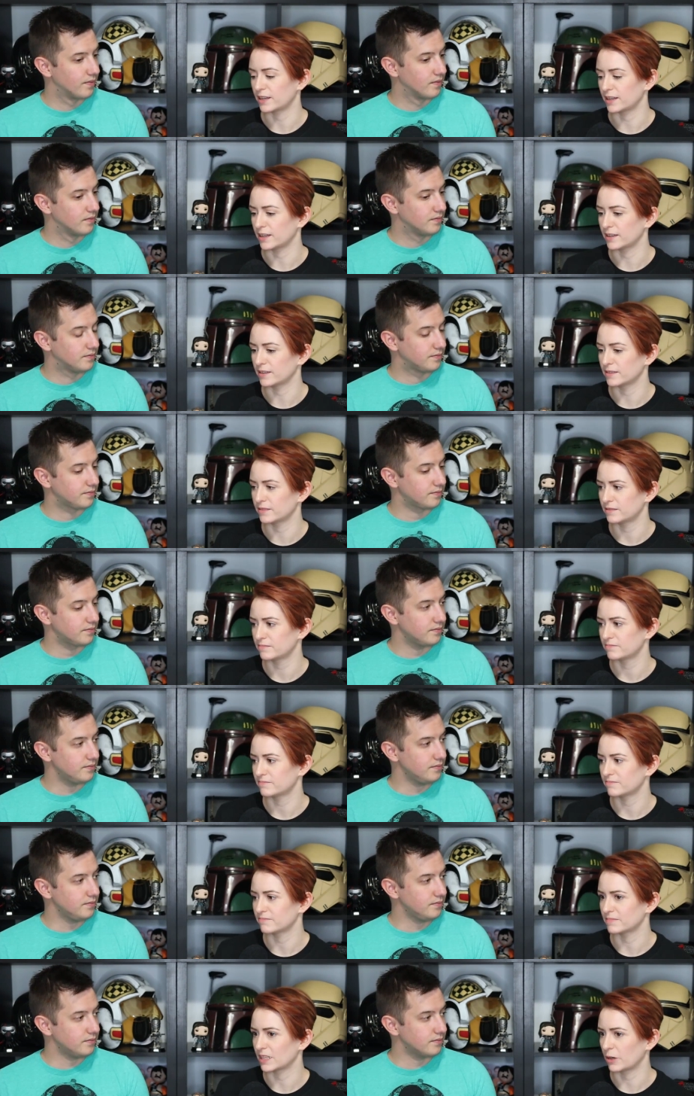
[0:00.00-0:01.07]

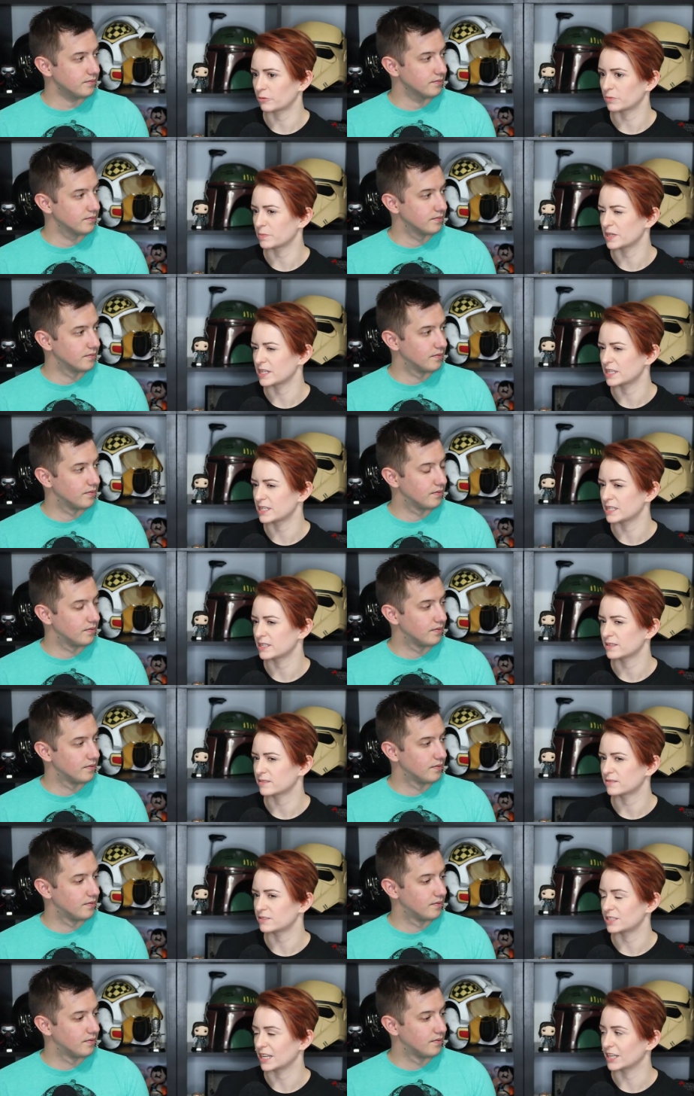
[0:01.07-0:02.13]
Speaker 1: that would be
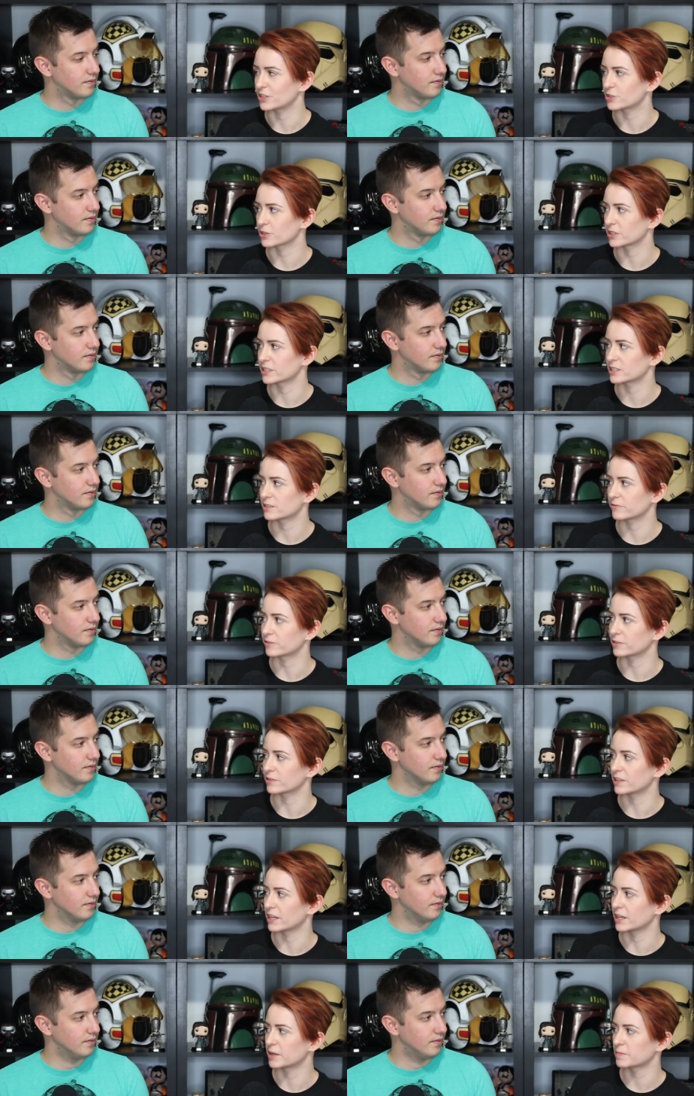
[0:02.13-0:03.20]
dangerous for
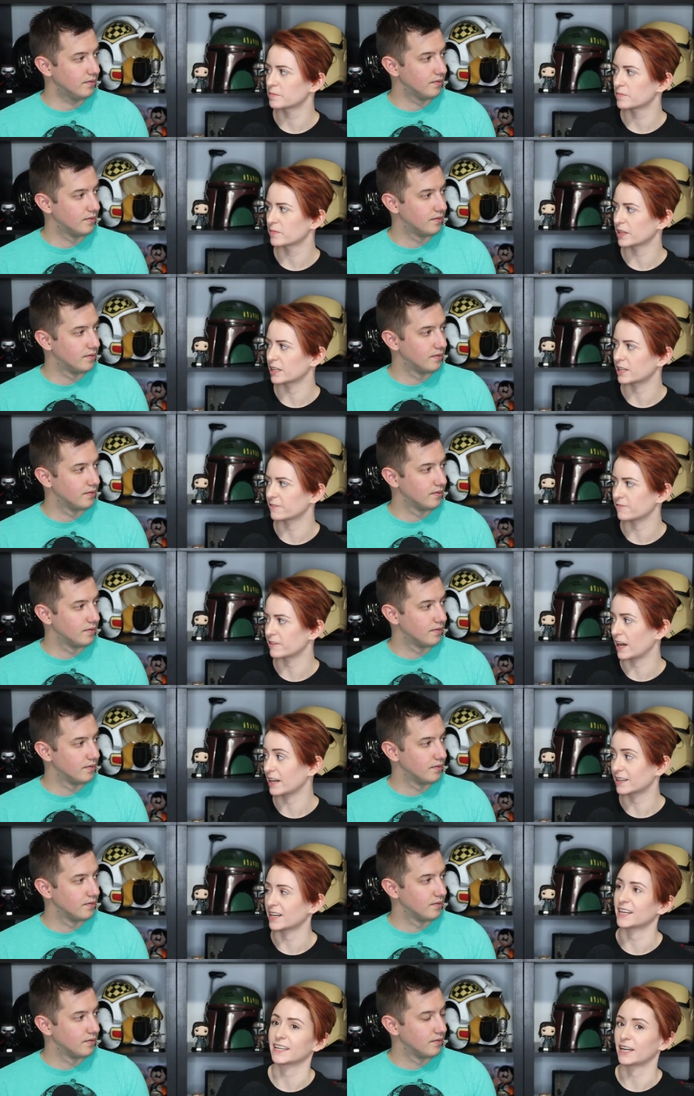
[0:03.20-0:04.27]
them, like if
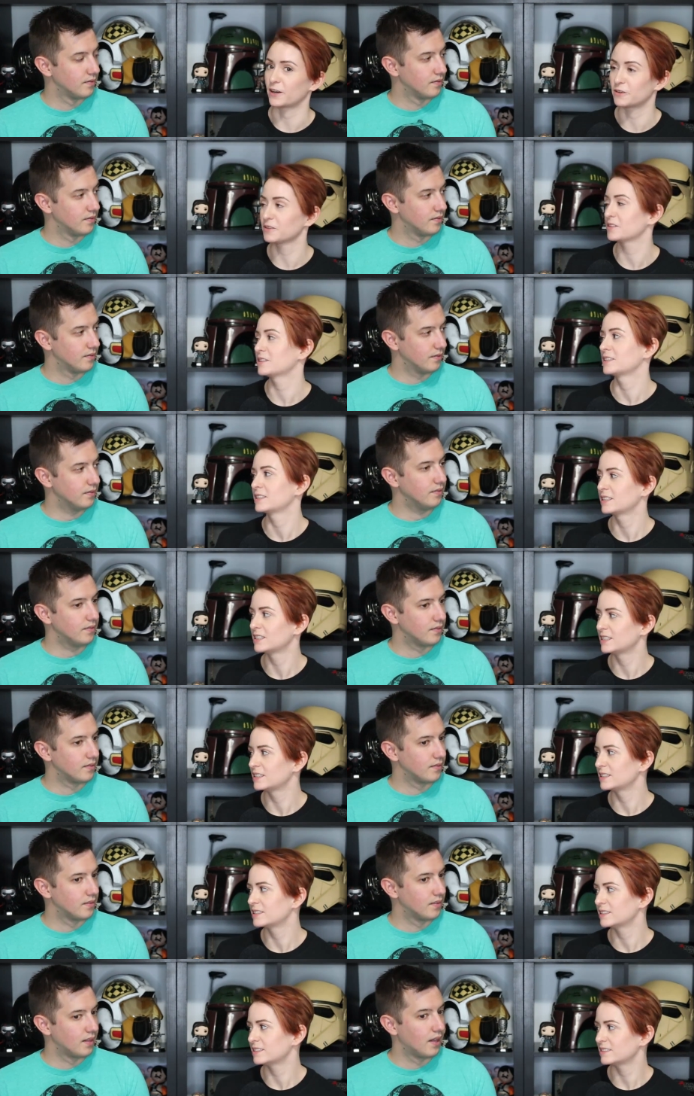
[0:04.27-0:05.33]
that got out.
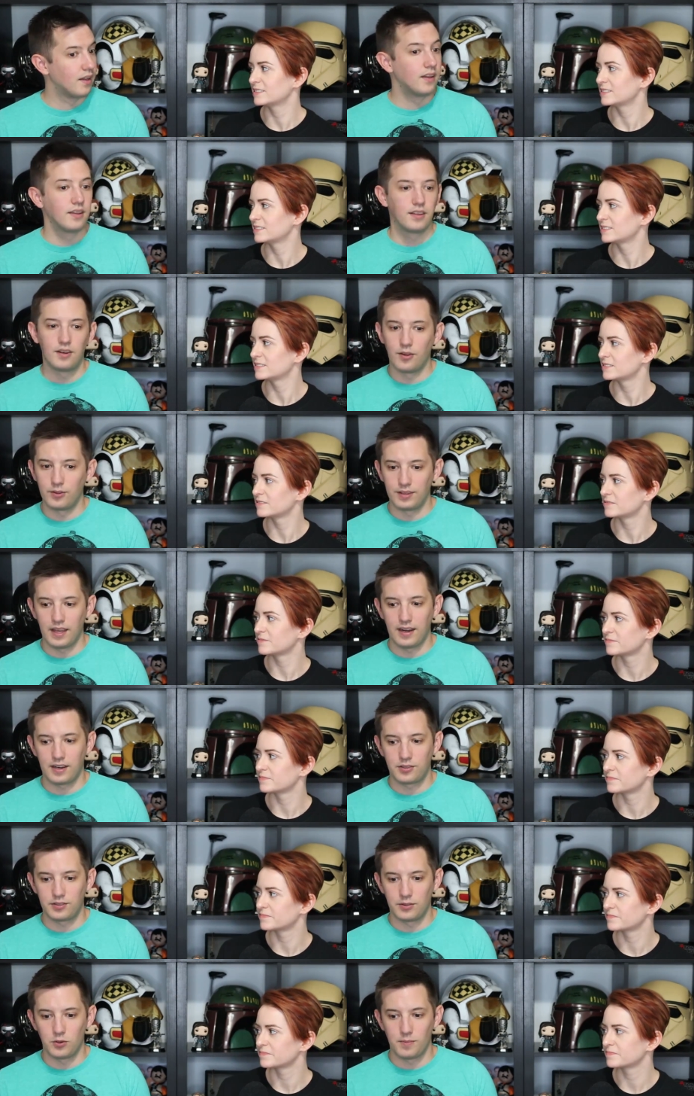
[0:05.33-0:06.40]
Speaker 2: You know, that
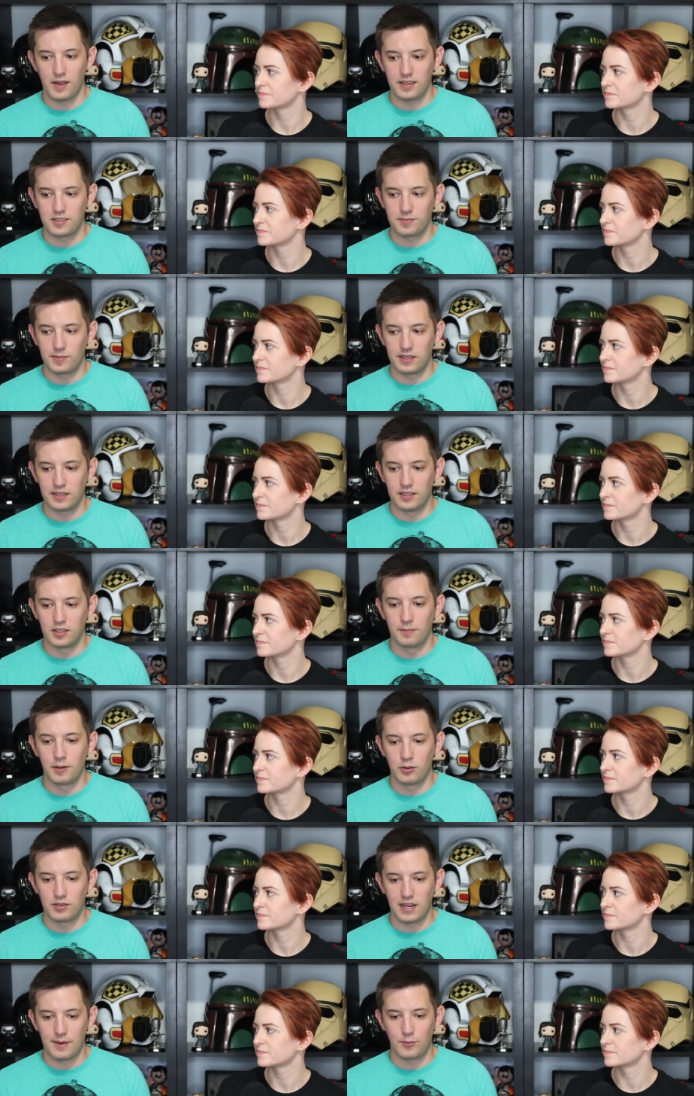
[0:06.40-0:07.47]
actually reminds me, in the
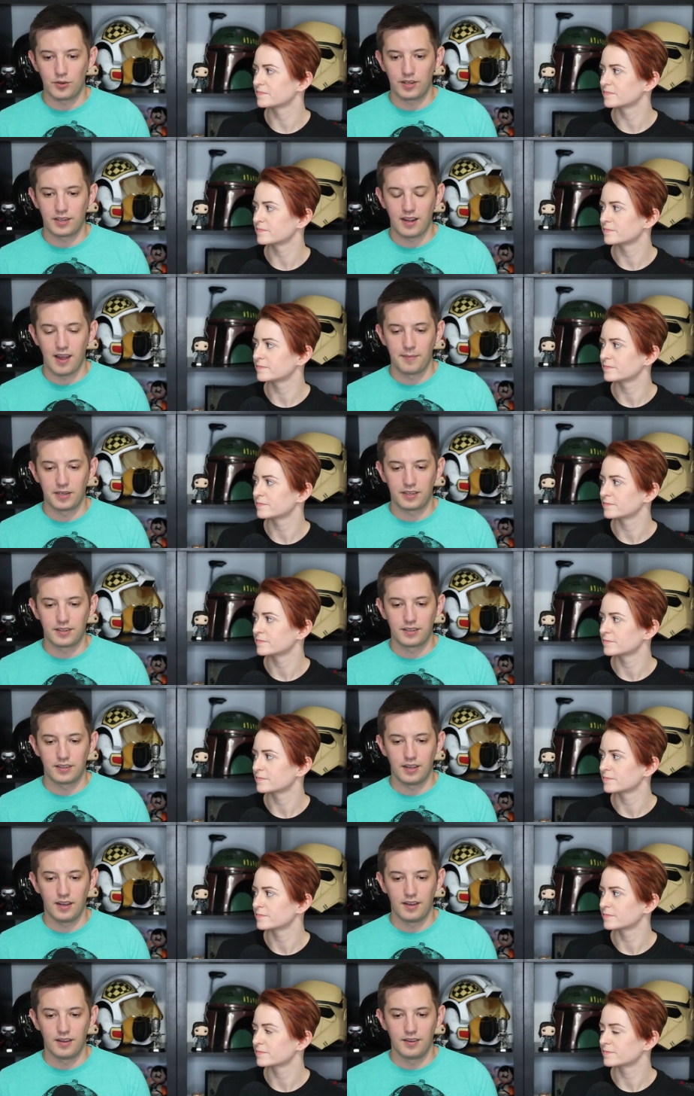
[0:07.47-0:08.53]
Poe Dameron comic,
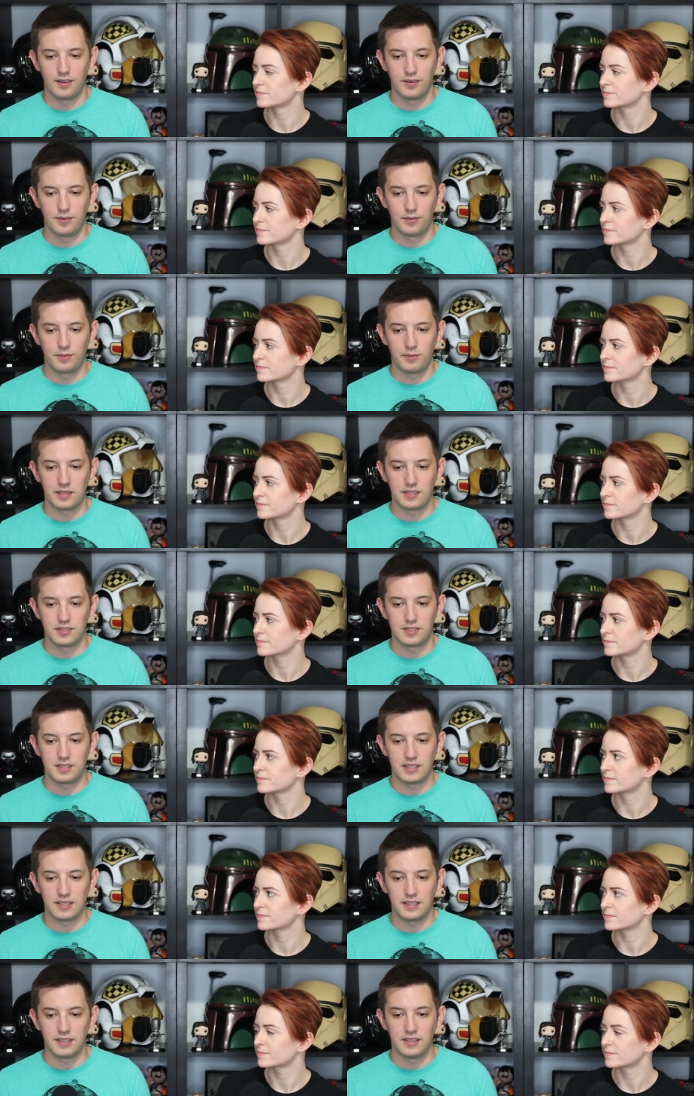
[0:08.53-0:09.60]
we
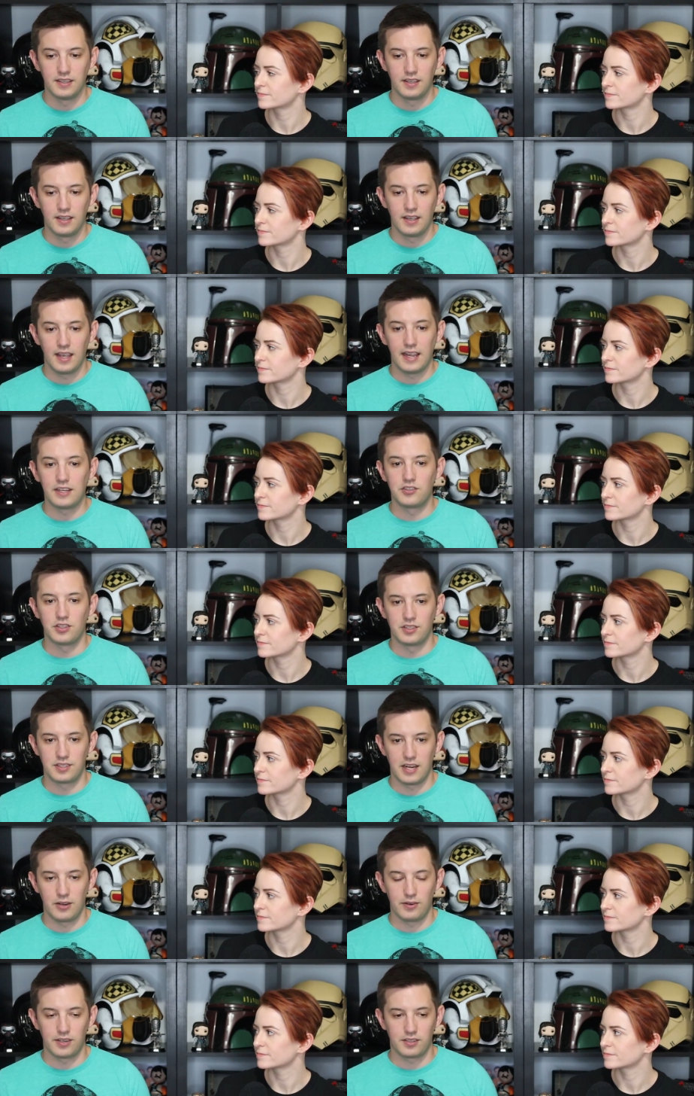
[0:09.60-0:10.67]
see Agent
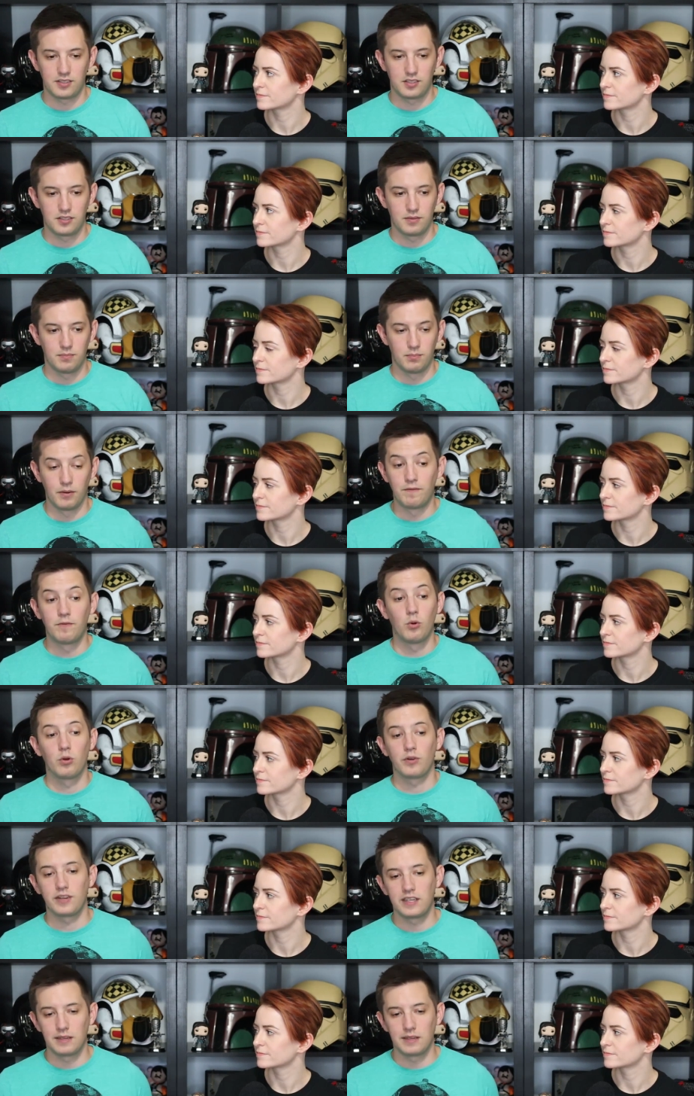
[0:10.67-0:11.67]
Terex, before